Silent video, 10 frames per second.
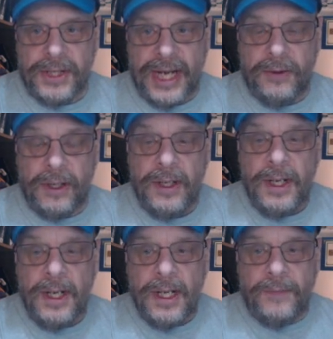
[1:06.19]
Now the
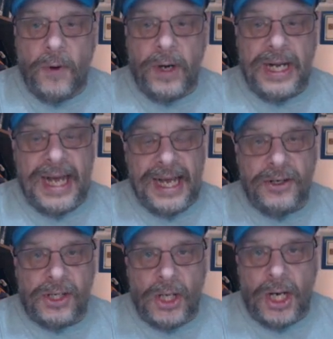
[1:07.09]

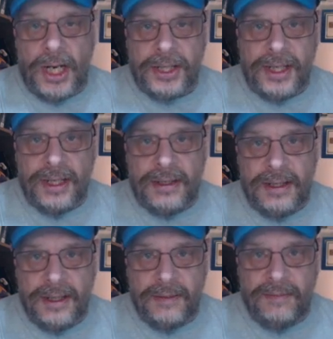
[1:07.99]
49ers lost
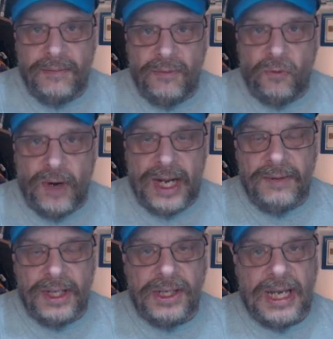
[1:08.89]
to the
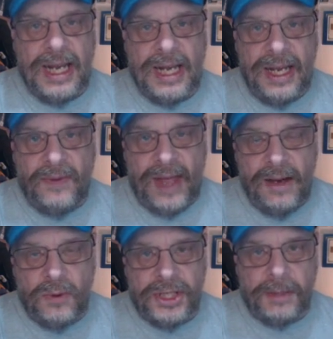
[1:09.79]
Ravens, and
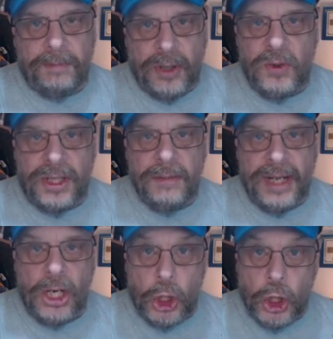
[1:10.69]
that was supposed to be
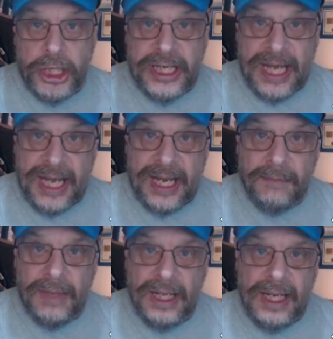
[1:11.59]
a good
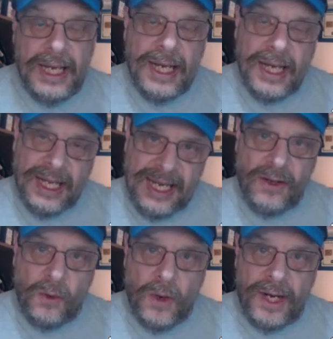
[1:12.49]
game.
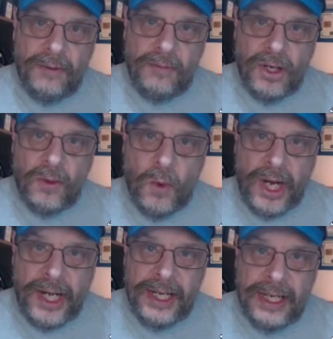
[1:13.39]
Either one of them could have
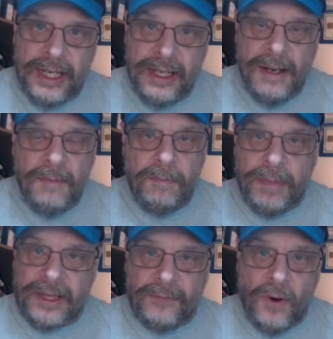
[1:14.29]
won,
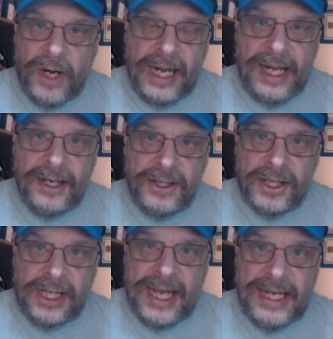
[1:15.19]
but the 49ers
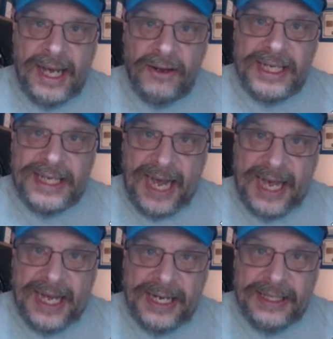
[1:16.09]
just laid down and
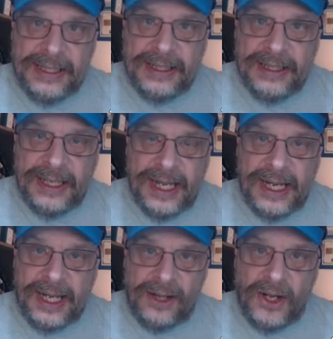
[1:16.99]
died,
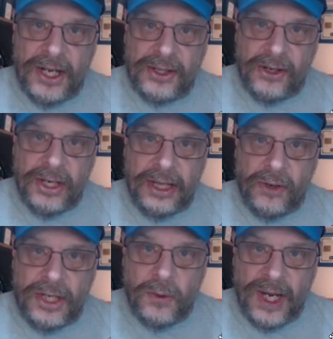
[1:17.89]
and they lost
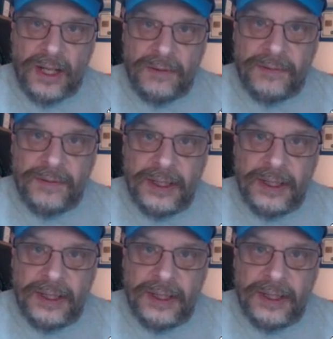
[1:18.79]
33-12.